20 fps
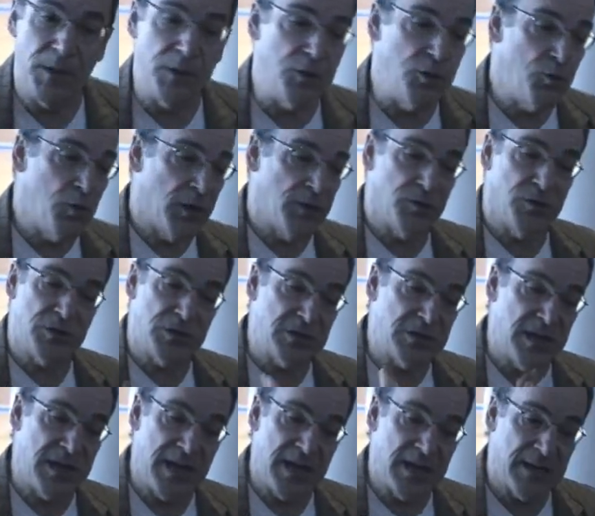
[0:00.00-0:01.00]
But you
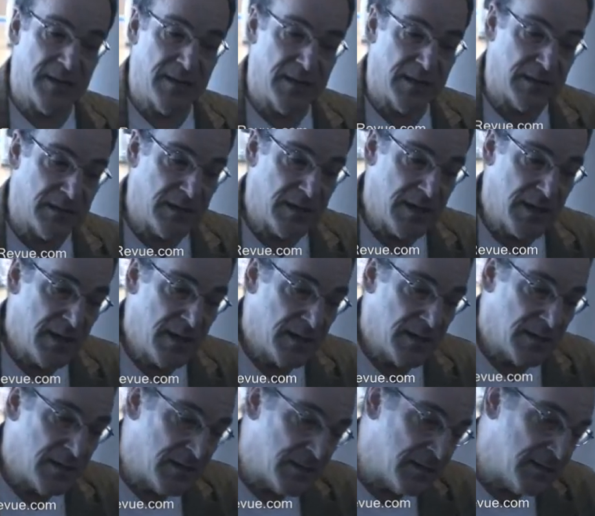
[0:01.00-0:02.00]
understand that
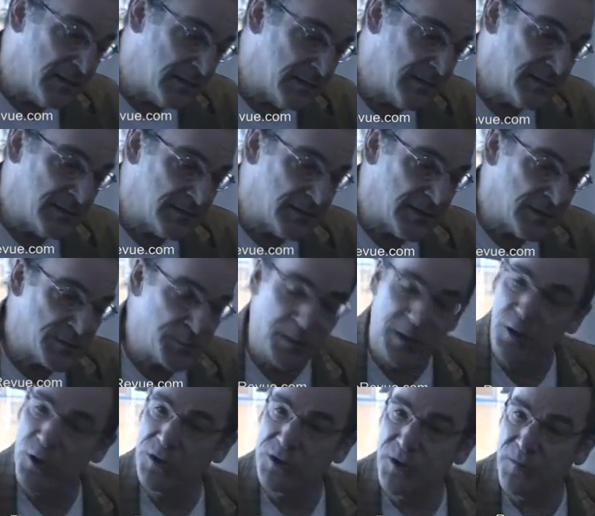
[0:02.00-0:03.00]
it's
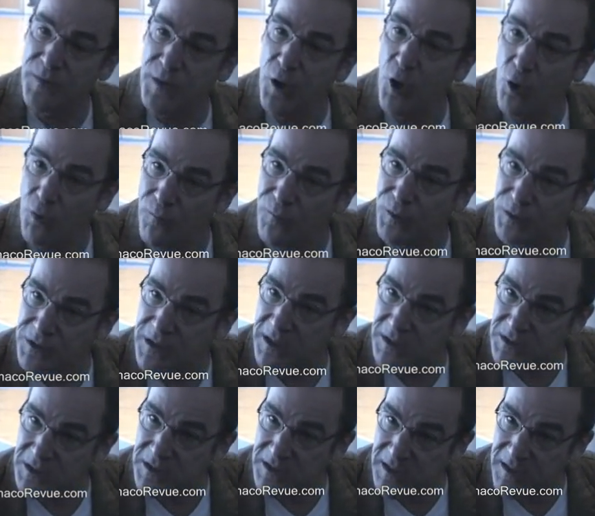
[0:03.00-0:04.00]
because of an
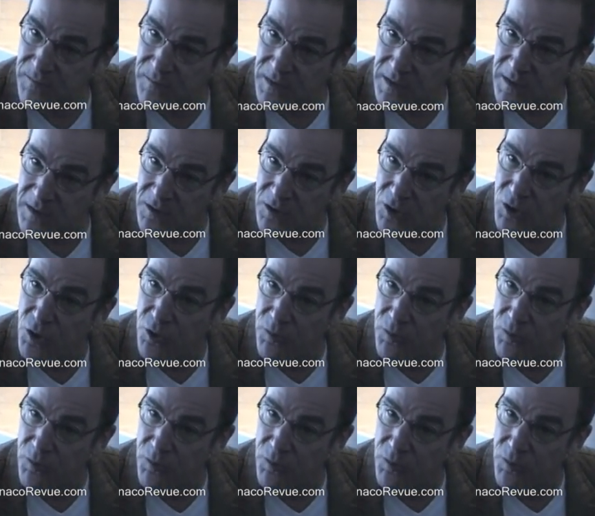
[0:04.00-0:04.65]
oversensitivity.